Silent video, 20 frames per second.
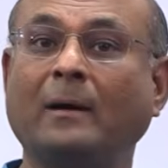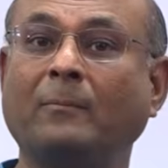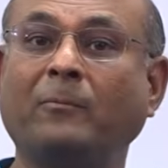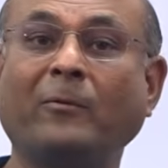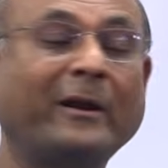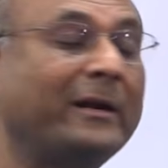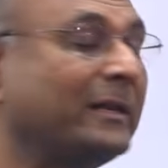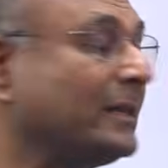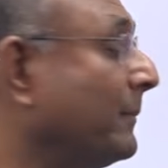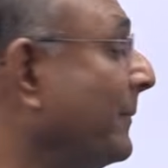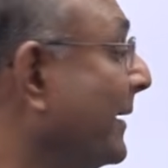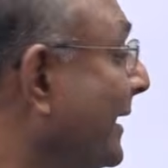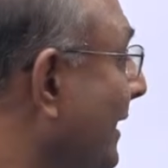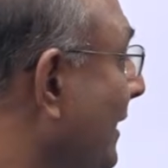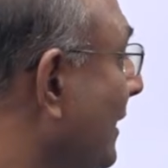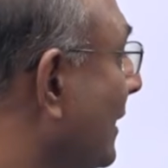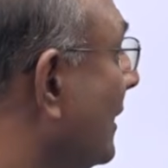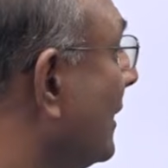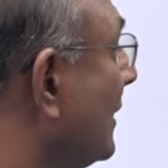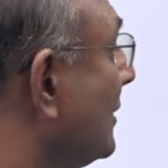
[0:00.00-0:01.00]
a point in the middle.
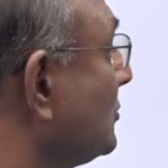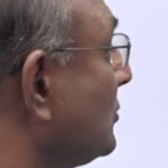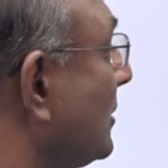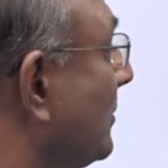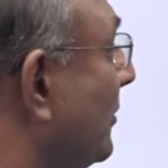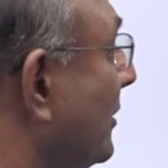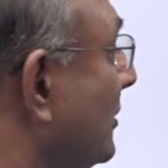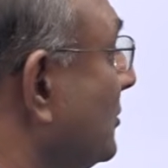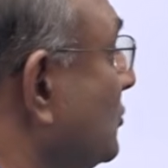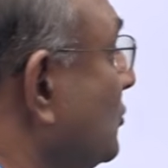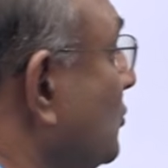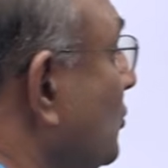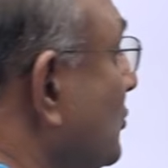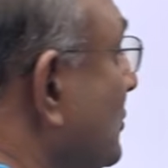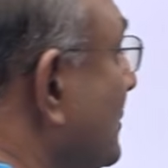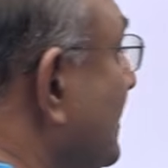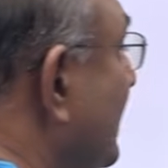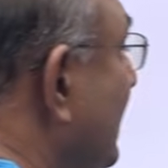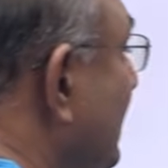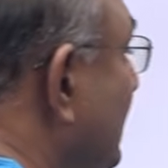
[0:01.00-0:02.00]
So, I'm going to
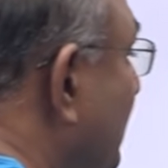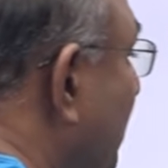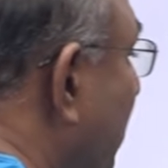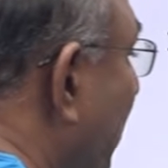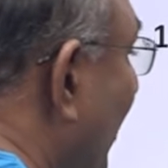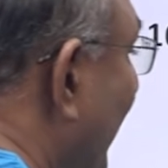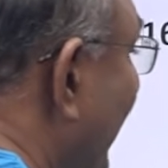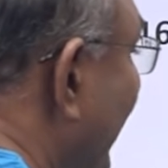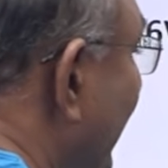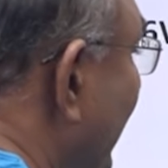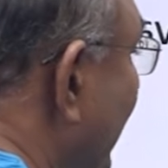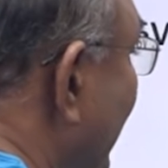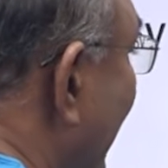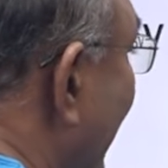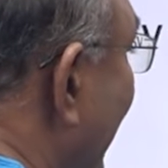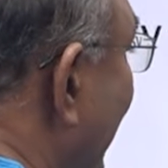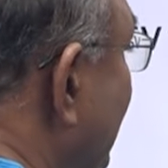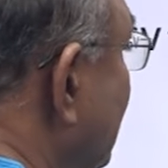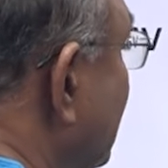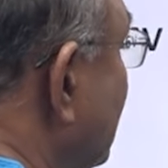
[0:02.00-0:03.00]
choose this point
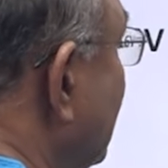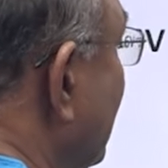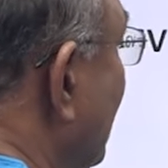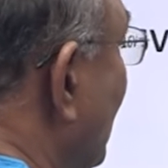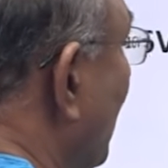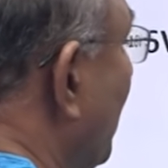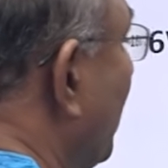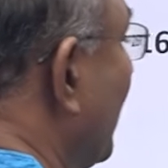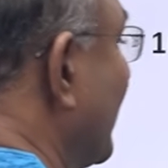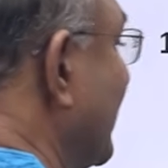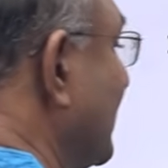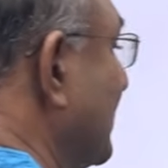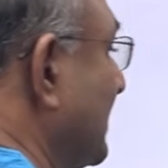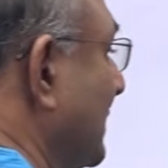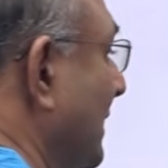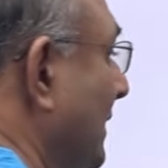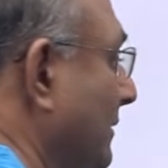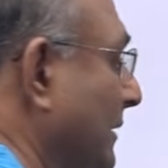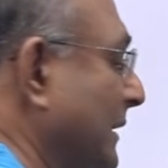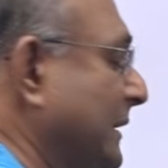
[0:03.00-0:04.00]
as zero
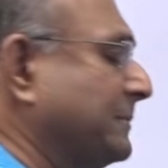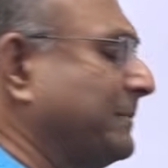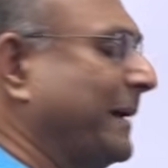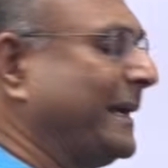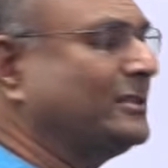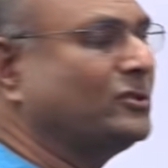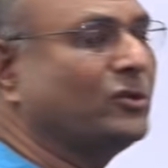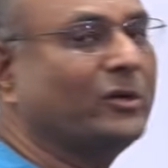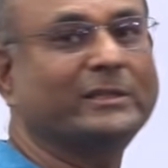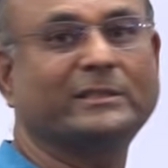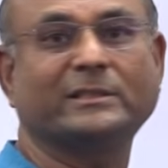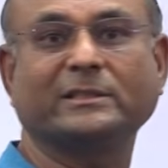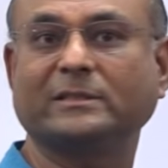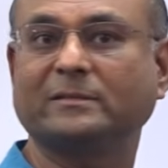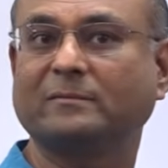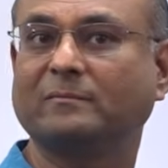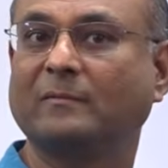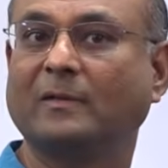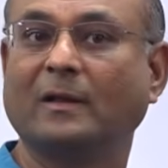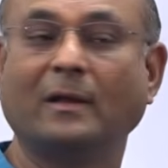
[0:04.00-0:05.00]
potential. It's my choice.
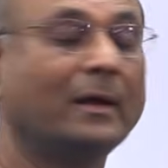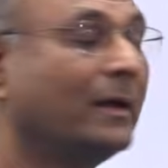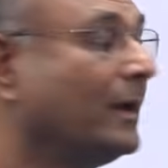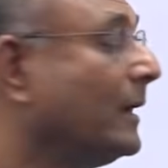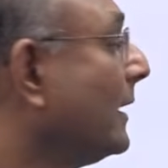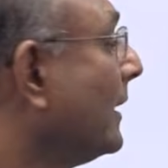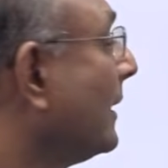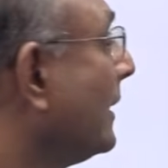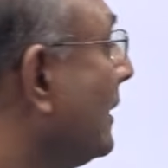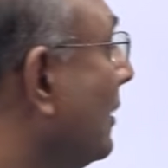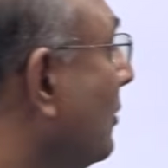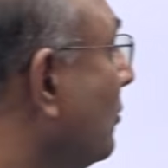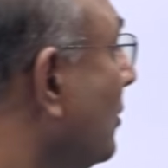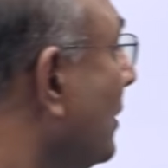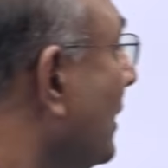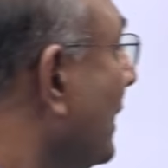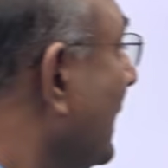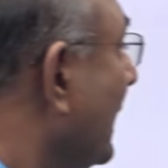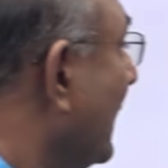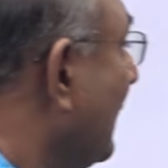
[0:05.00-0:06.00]

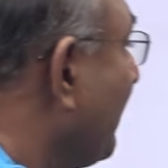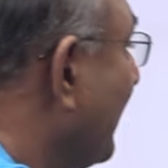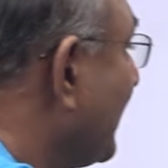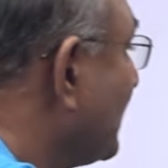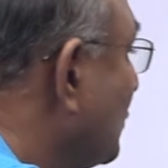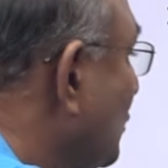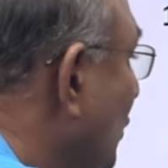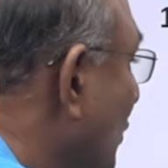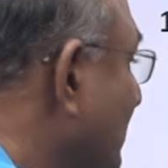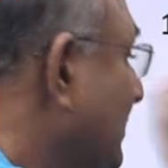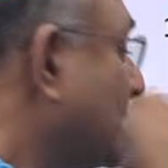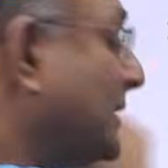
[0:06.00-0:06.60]
Now, if I chose